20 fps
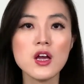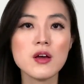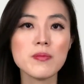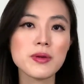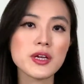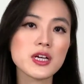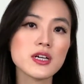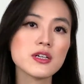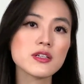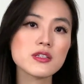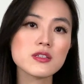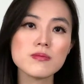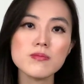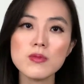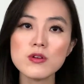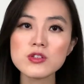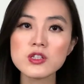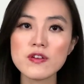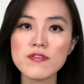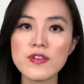because
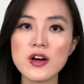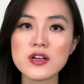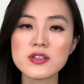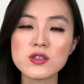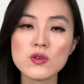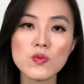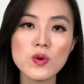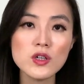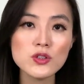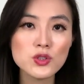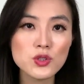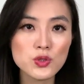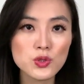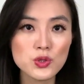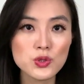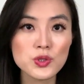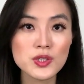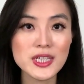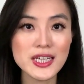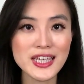most of us want to
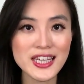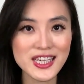do the